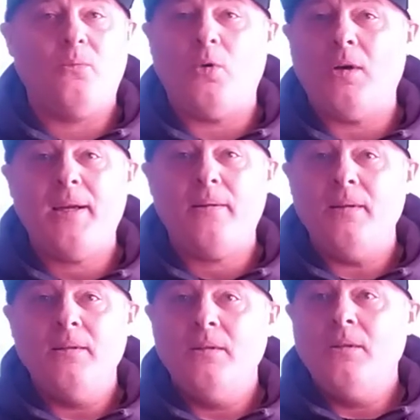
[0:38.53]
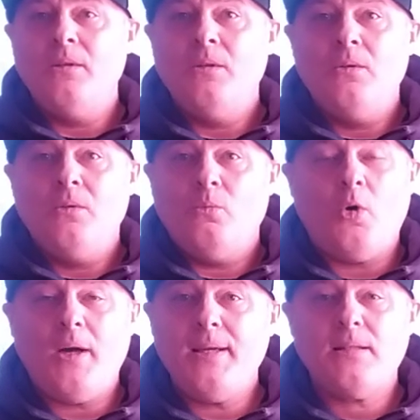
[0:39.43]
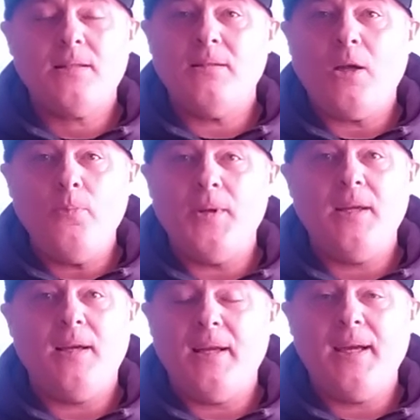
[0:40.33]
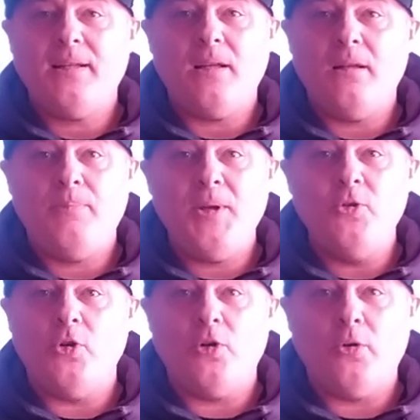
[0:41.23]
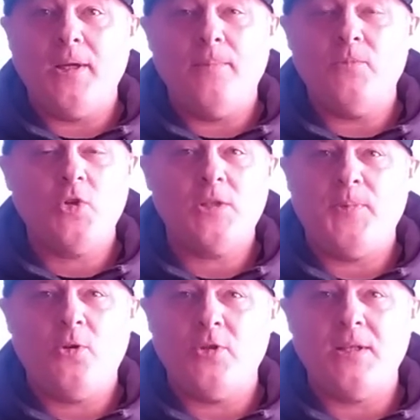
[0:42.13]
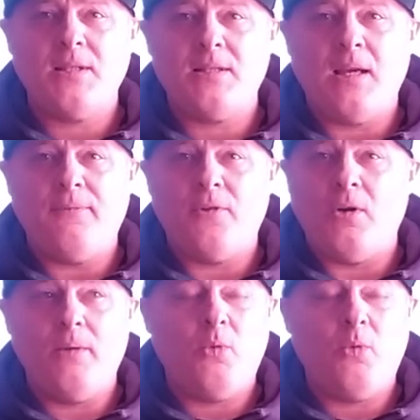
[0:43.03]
Why is nobody allowed an opinion on him just because he's a tough guy?